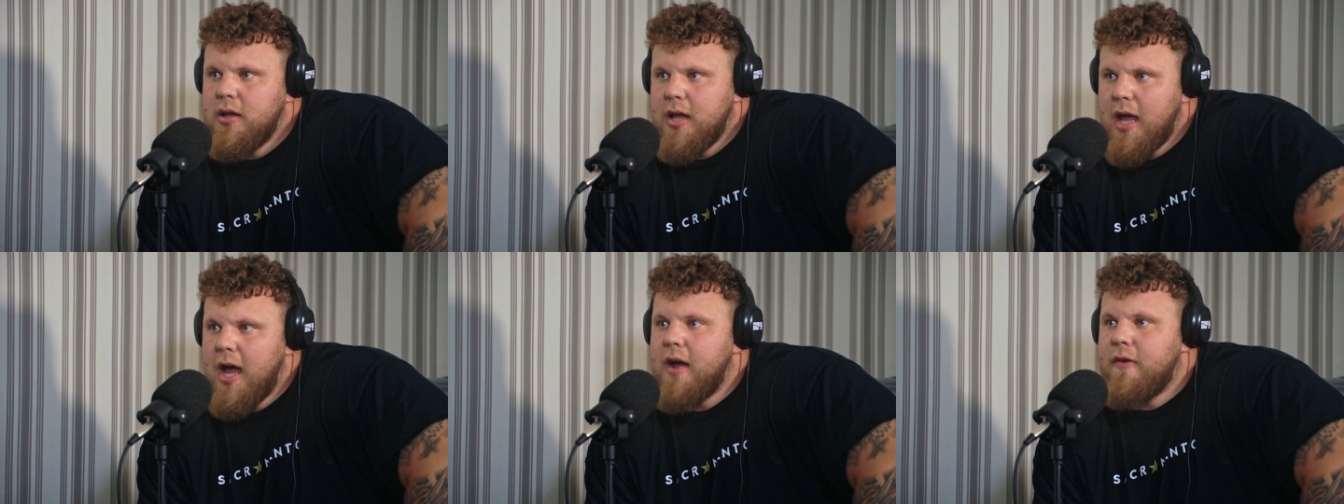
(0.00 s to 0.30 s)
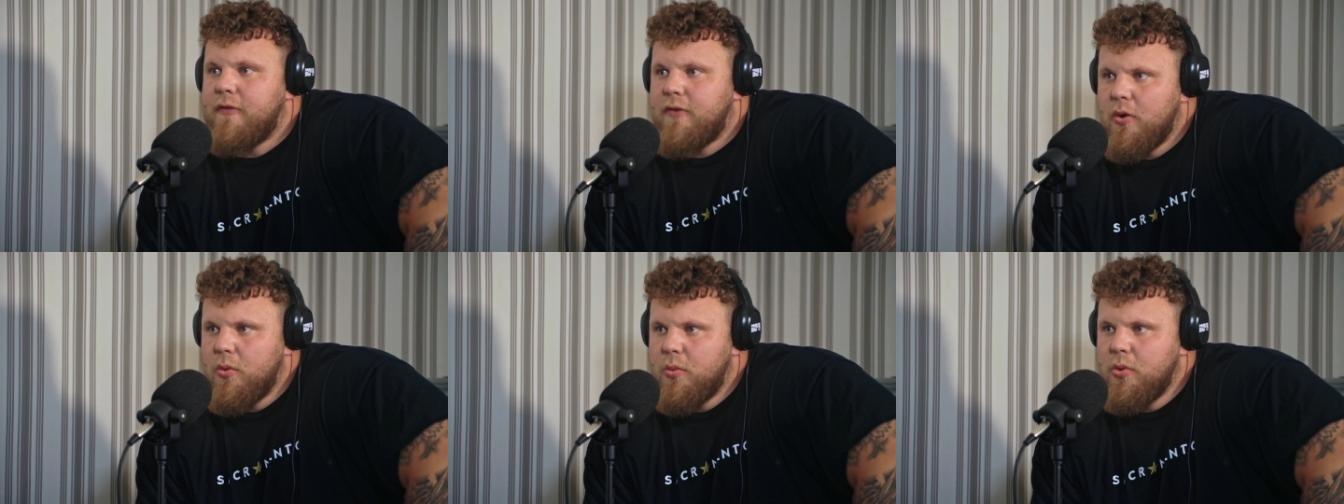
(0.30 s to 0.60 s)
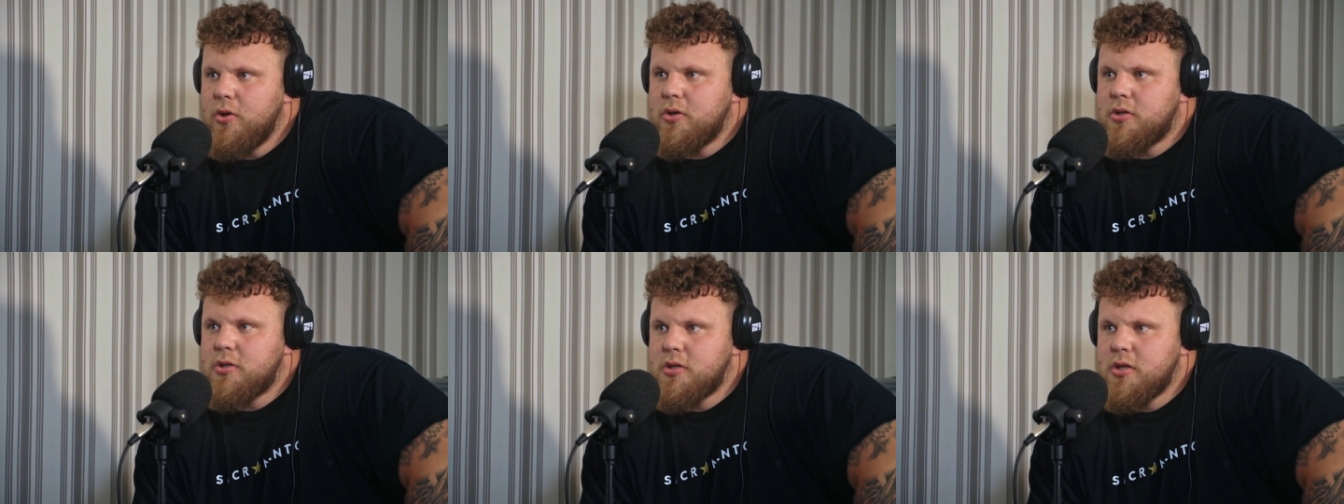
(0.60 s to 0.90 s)
Yeah, for
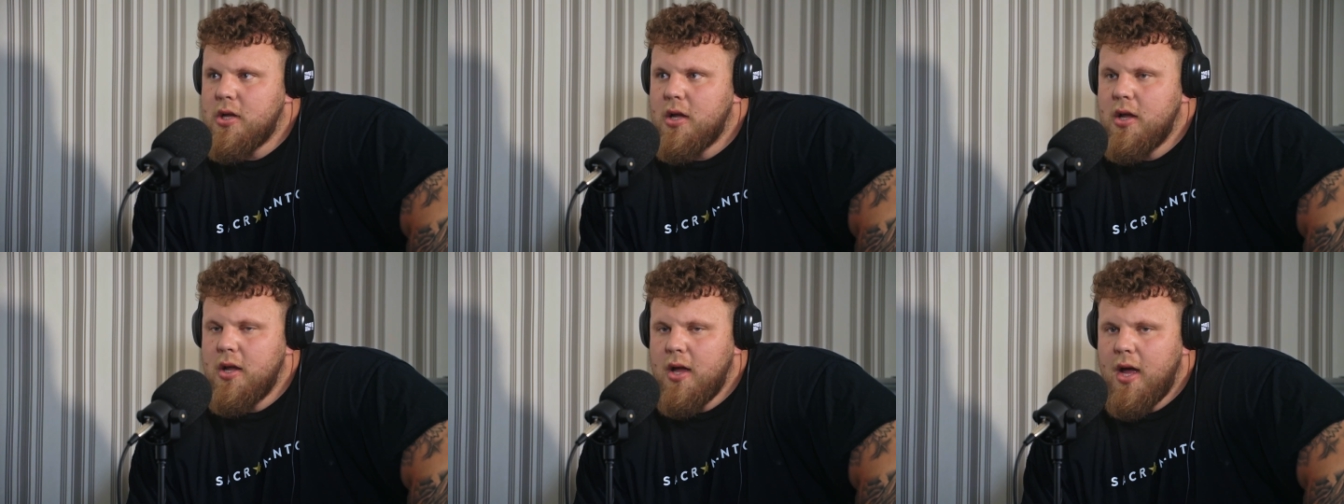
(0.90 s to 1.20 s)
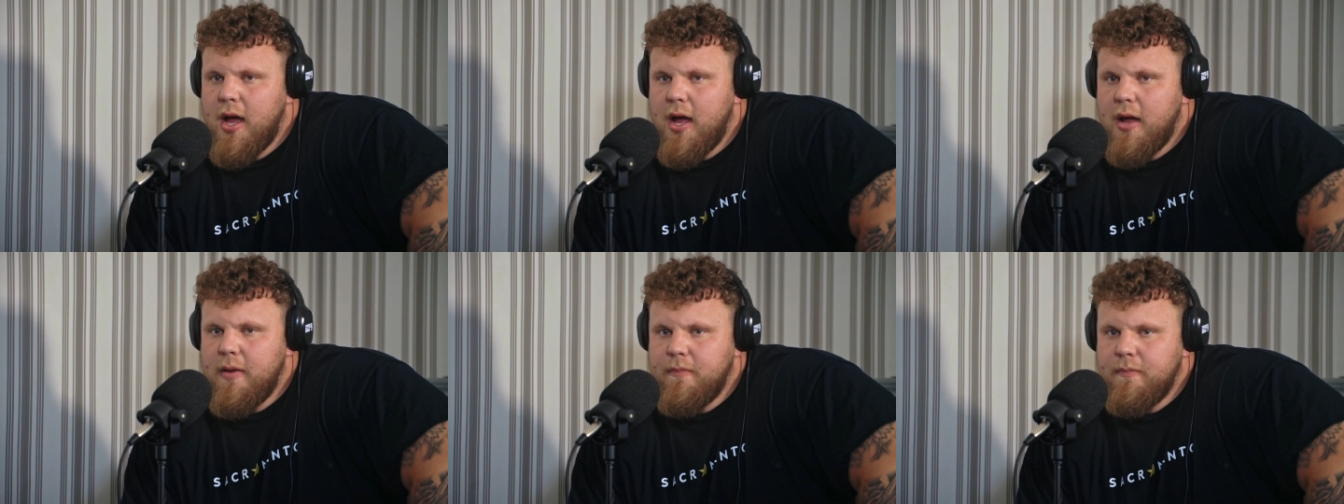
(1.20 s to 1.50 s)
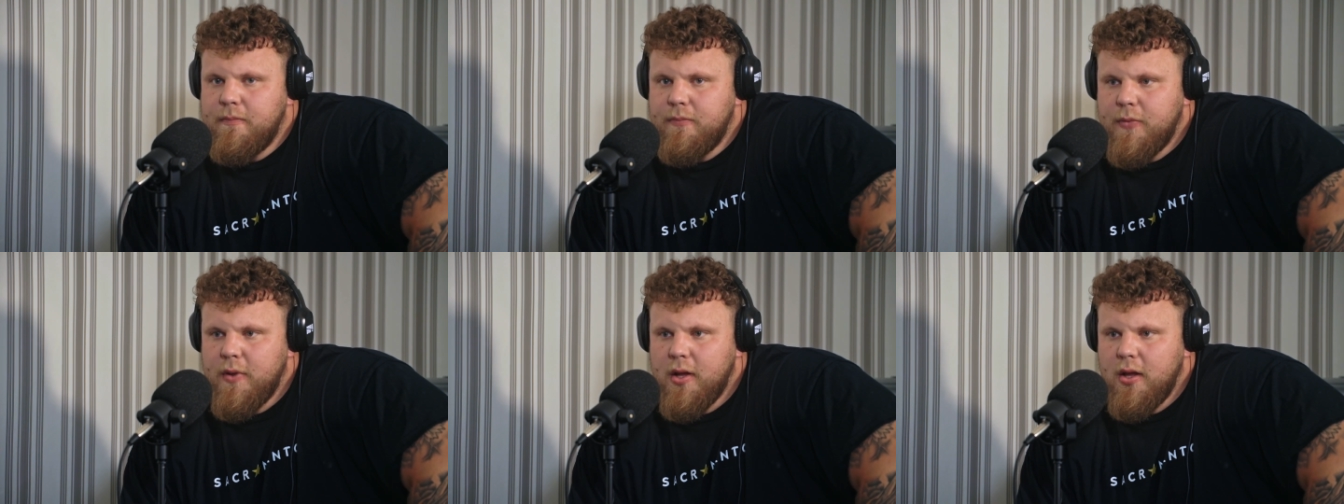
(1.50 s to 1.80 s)
Woos.
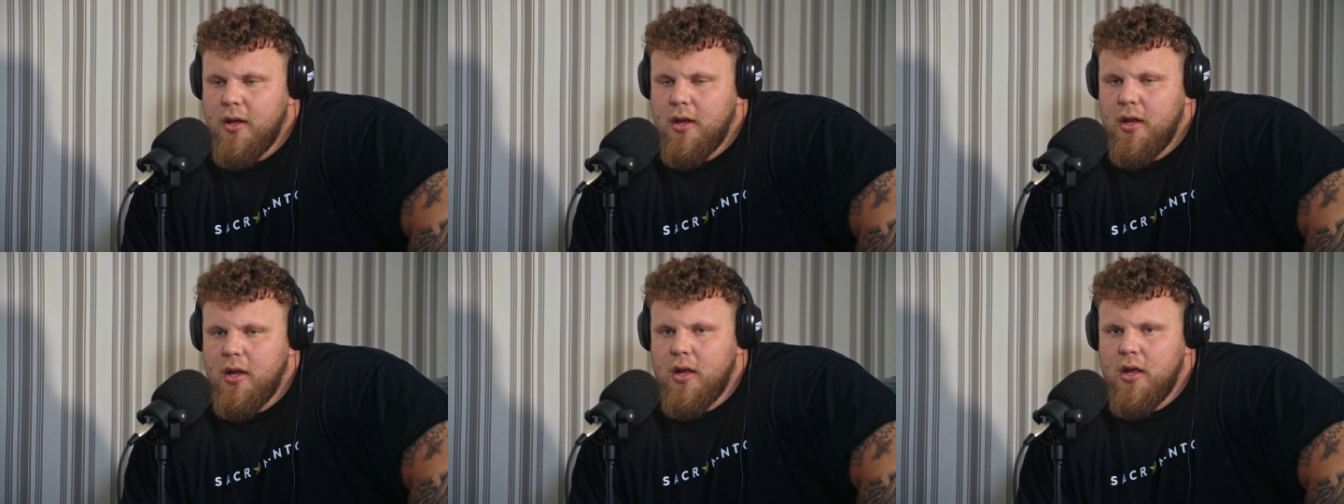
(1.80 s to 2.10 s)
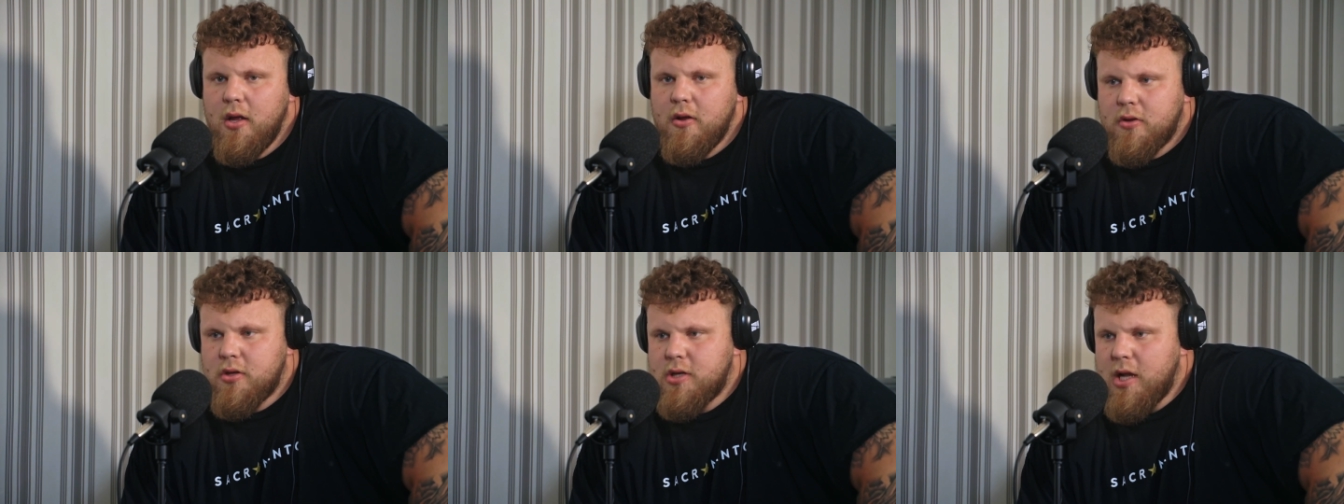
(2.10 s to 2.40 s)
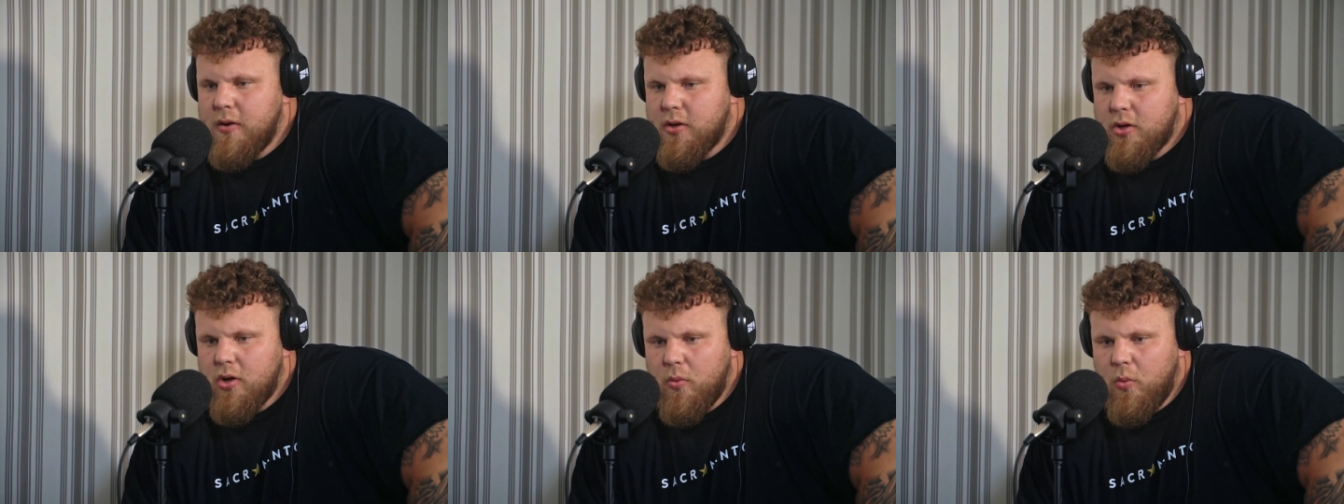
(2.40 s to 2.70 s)
Yeah.
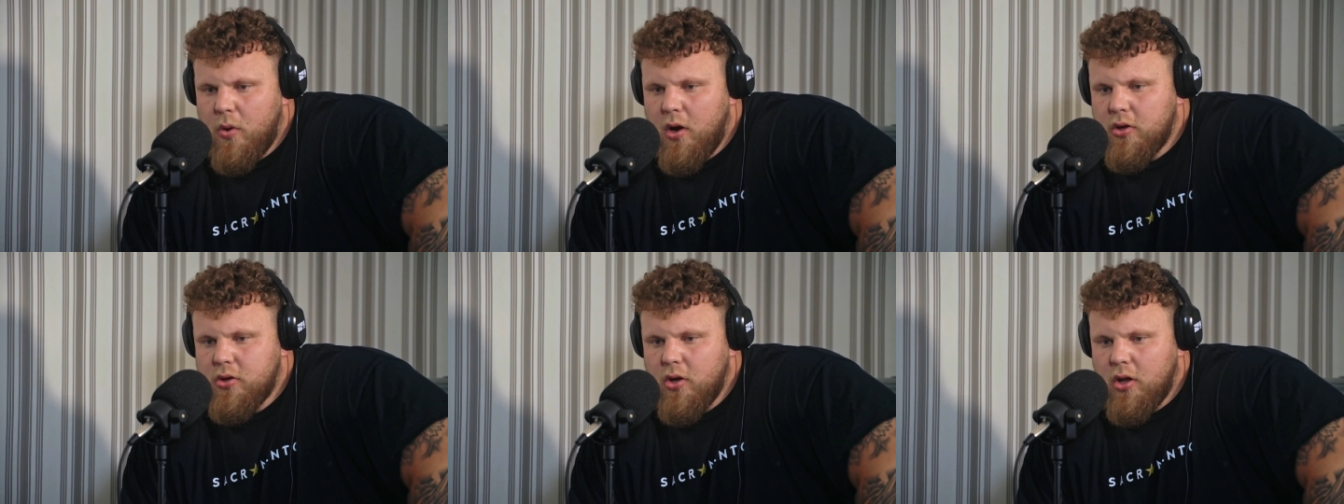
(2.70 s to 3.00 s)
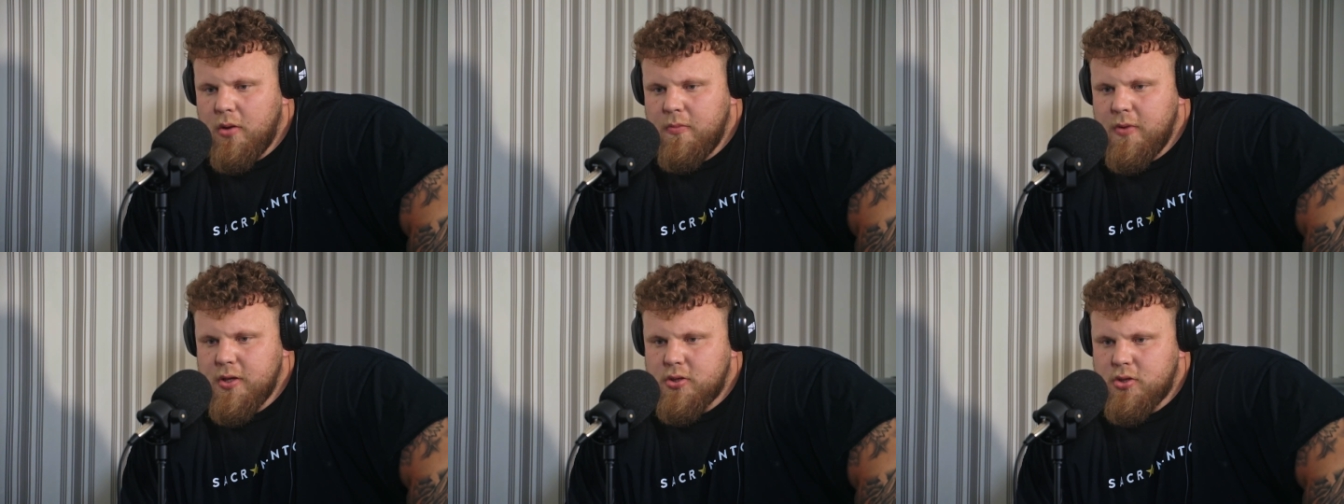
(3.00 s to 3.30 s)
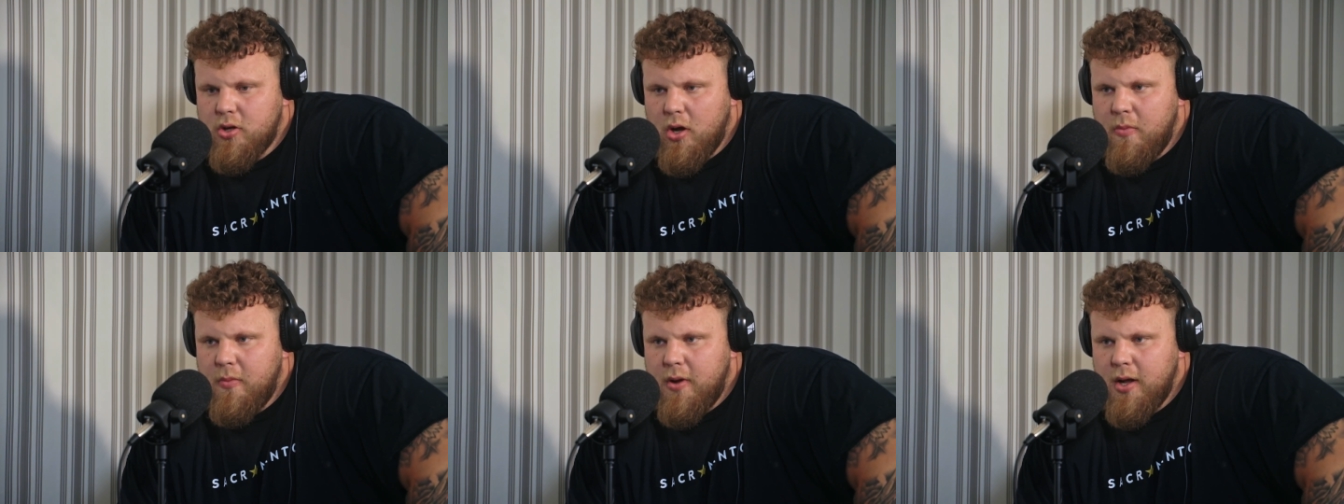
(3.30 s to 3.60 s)
Something called World Ultimate
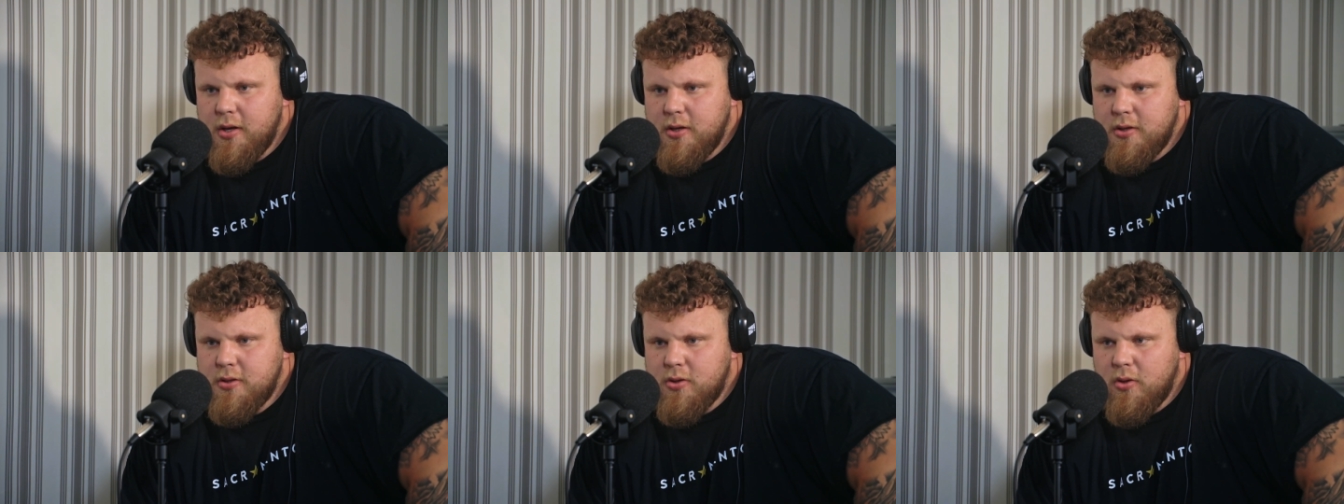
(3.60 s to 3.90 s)
Strongman.